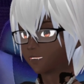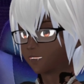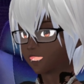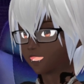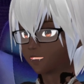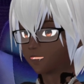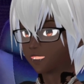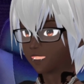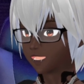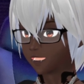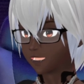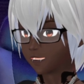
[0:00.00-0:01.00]
I agree.
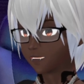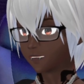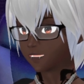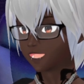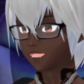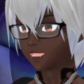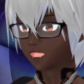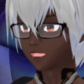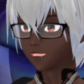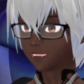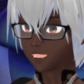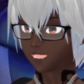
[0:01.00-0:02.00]
Having SI build elemental